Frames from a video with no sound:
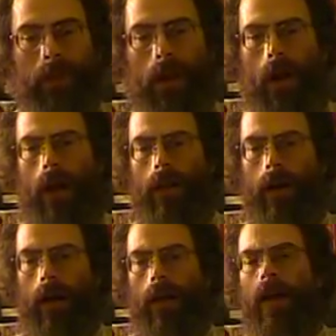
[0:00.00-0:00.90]
all in
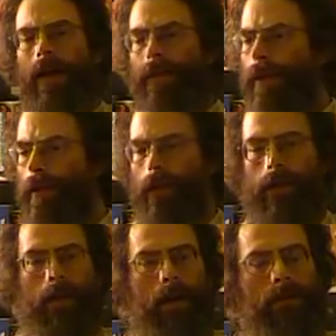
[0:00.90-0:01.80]
all, this is
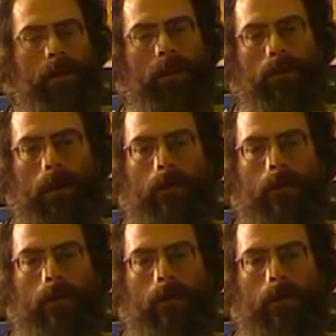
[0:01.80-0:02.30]
definitely one